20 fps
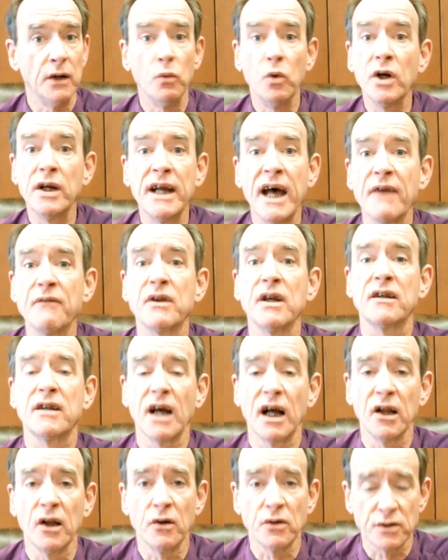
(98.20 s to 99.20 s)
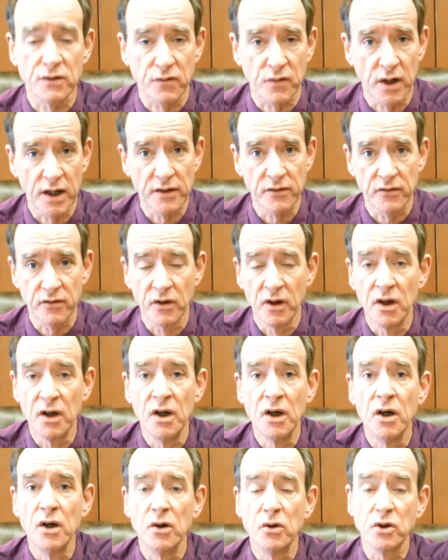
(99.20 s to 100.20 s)
And they wouldn't have to tell those friends
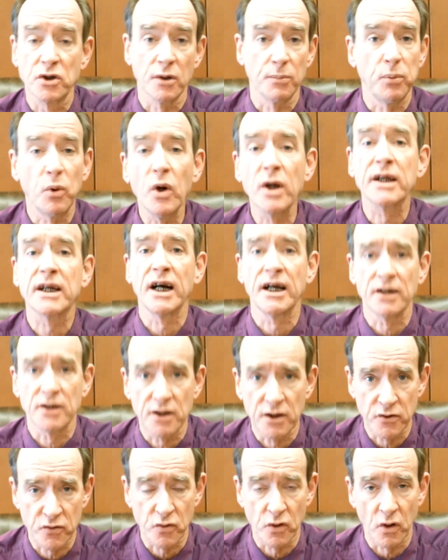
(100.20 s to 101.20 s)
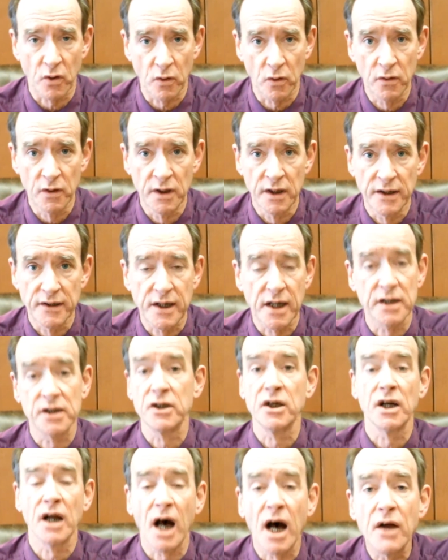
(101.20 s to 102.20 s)
who support gun control
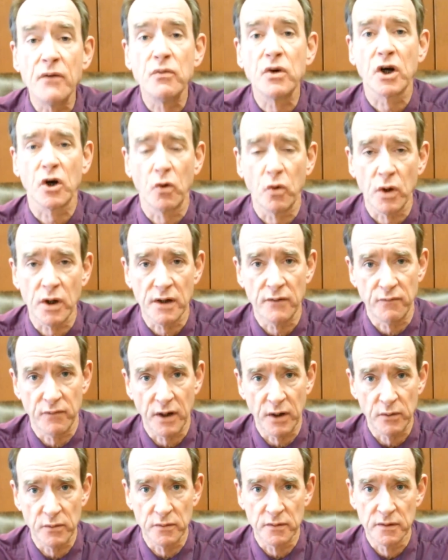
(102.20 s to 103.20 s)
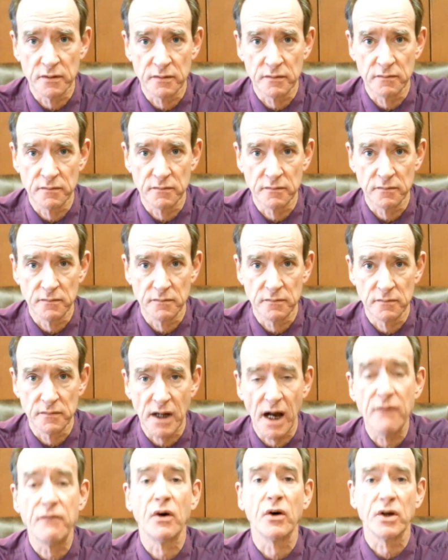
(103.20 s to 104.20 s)
that on an unrecorded vote,
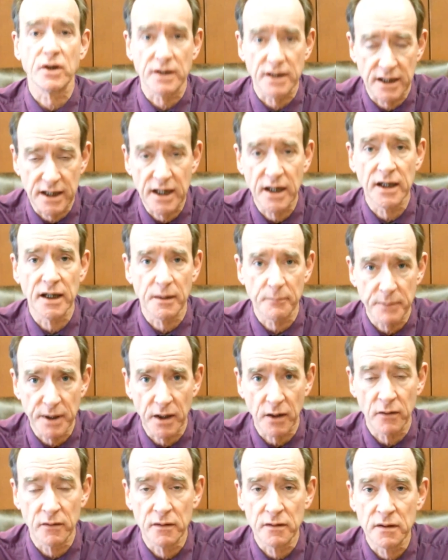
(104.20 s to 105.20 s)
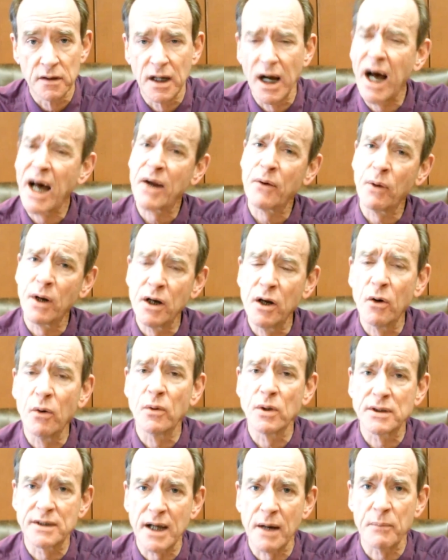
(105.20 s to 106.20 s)
I voted to kill the bill. How do I
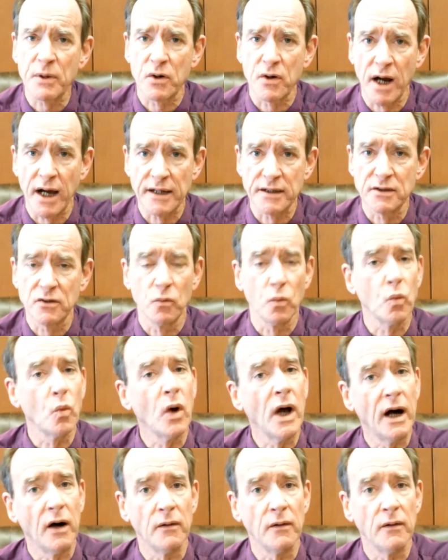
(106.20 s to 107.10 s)
know it was Democrats?